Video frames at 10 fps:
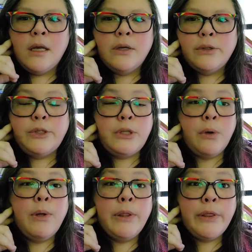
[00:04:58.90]

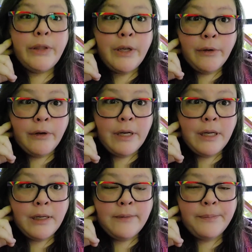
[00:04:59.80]
So in
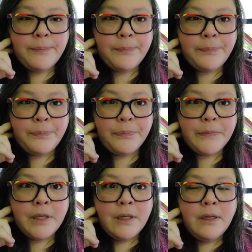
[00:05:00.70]
theory,
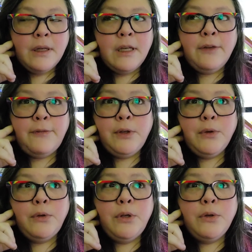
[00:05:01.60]
if
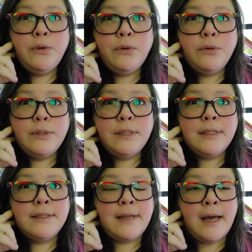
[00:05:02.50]
you use the
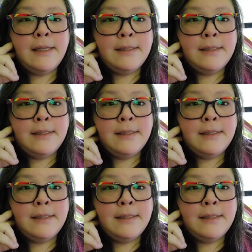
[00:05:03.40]
size